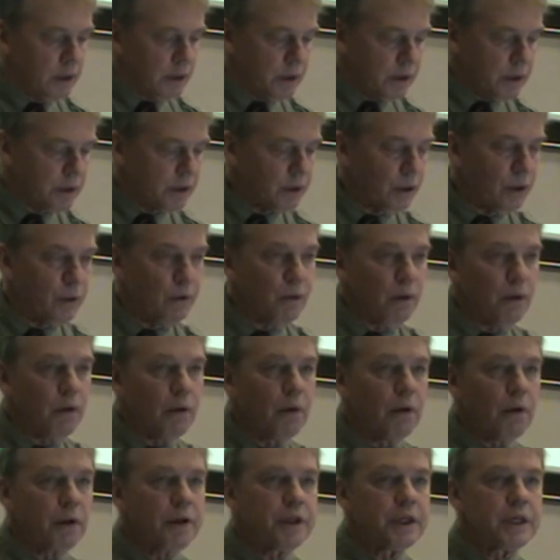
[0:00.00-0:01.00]
So
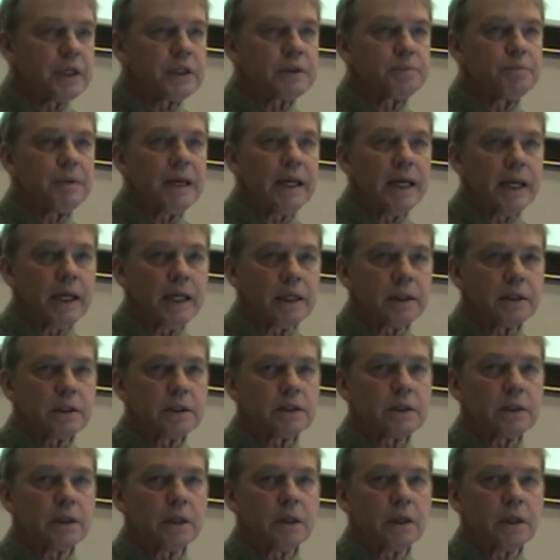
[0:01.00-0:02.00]
all this
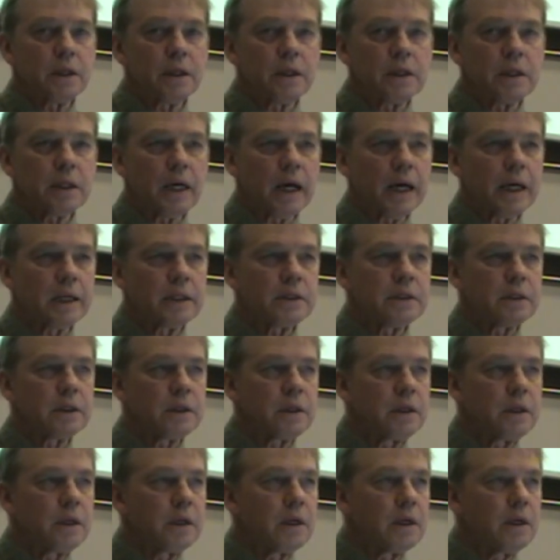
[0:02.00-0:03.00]
means that
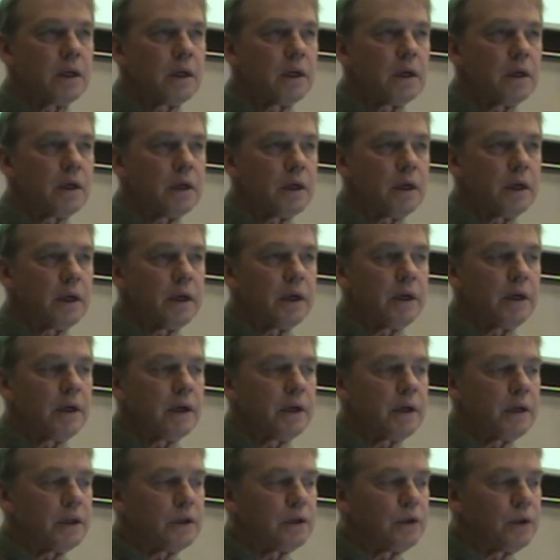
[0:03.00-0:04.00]

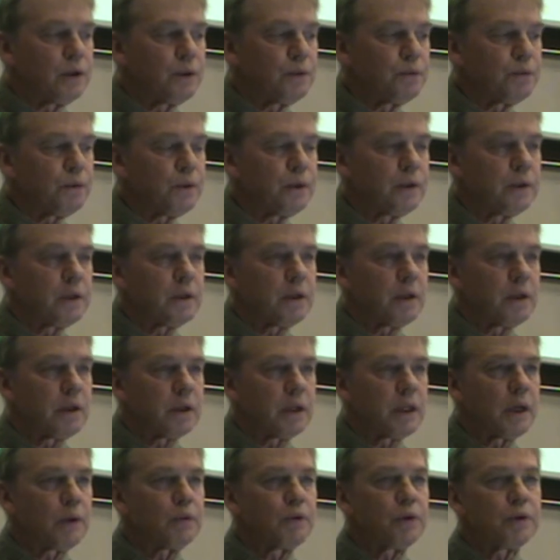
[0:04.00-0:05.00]

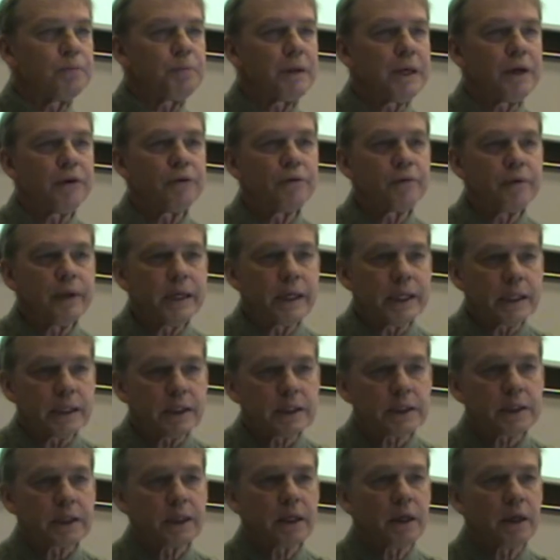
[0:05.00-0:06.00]
there would be a
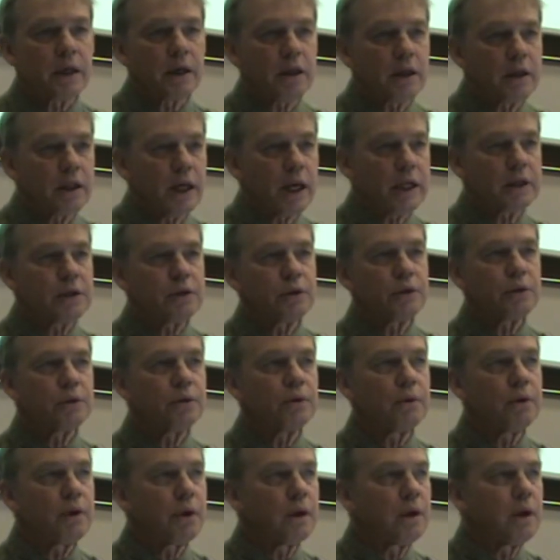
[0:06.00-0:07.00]
risk that
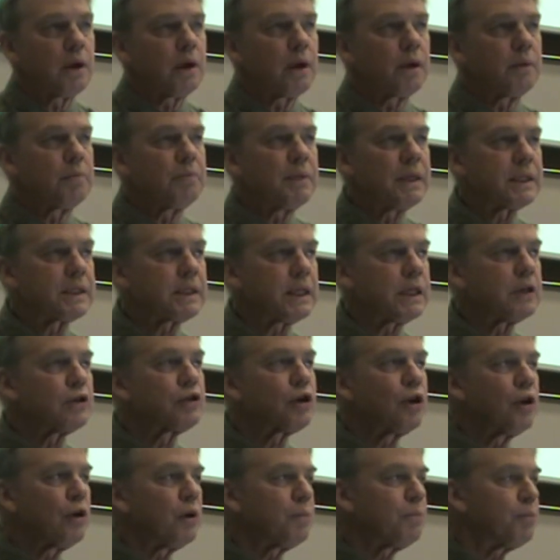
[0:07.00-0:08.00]
you
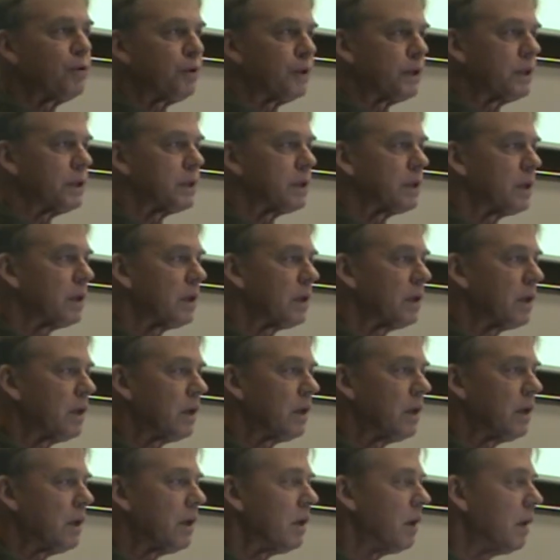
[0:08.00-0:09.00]
misinterpret
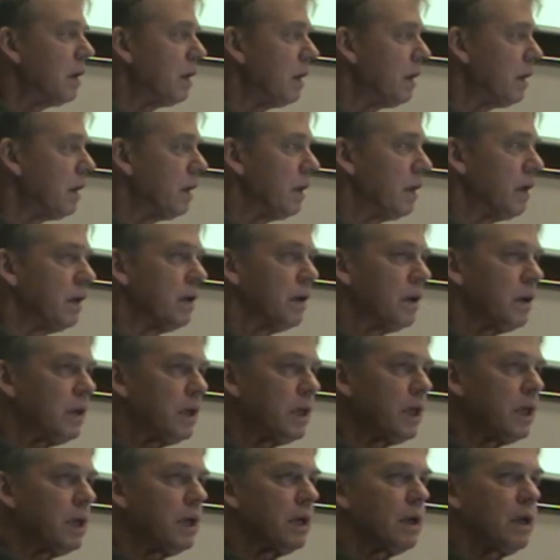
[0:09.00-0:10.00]

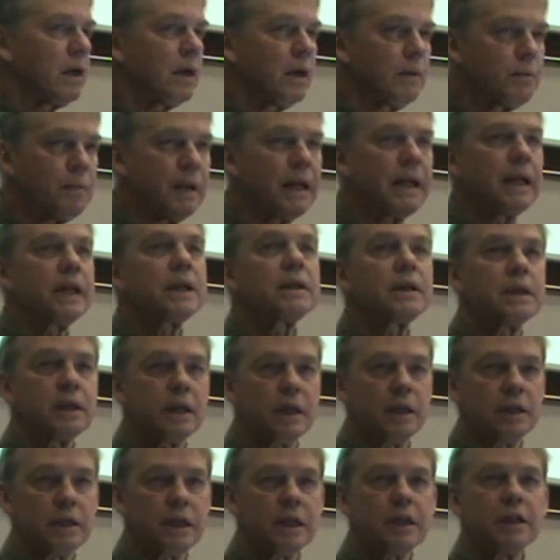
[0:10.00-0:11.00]
the
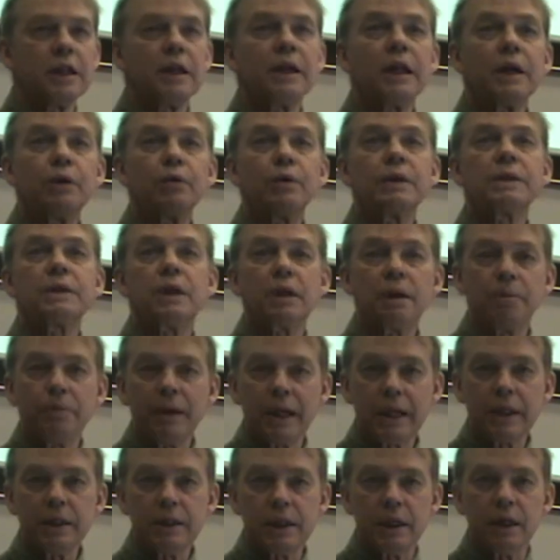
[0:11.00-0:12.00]
ability, the linguistic
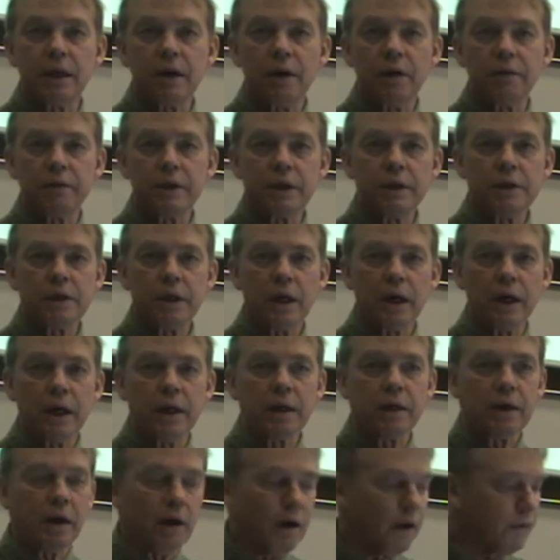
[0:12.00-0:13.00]
ability of the
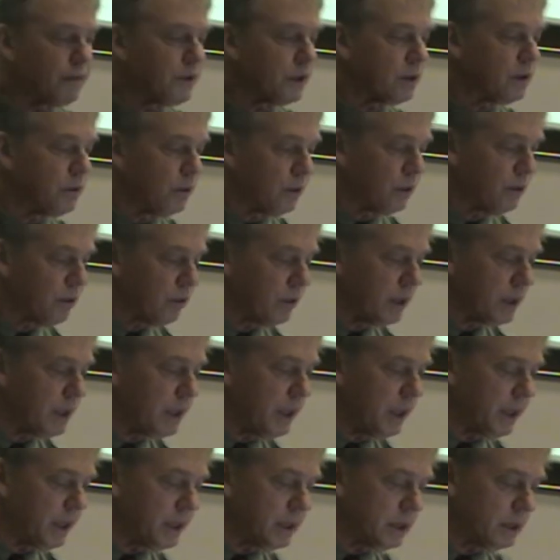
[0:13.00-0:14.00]
child after 2 or 3
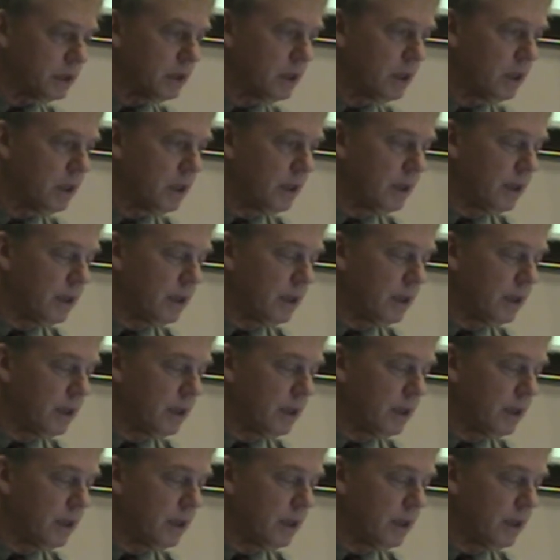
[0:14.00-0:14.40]
years.